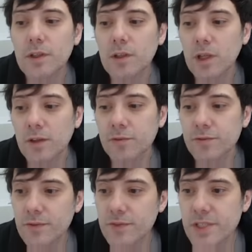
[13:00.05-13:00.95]
A lot
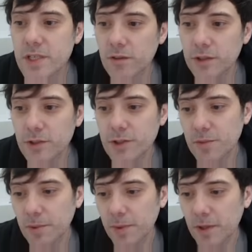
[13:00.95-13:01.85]
of senior
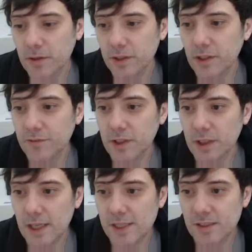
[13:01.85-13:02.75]
leadership apparently at
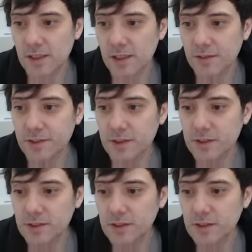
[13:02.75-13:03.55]
FDA has left